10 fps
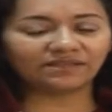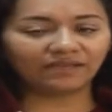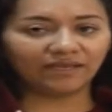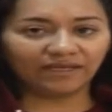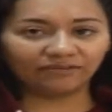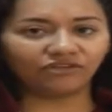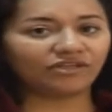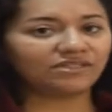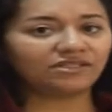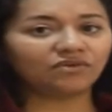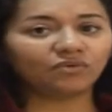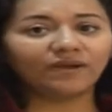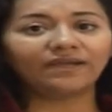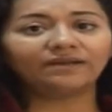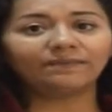electricity
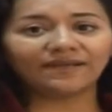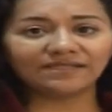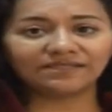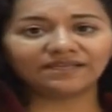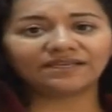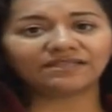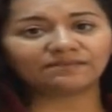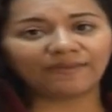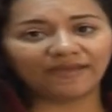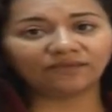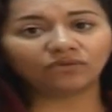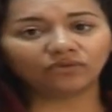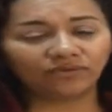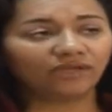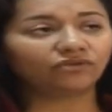while plastic is bad
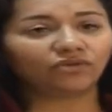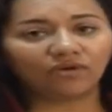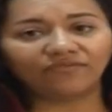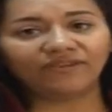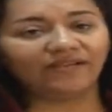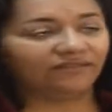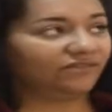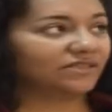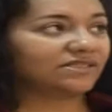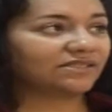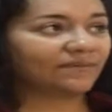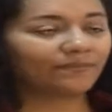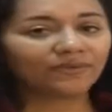conductor of electricity.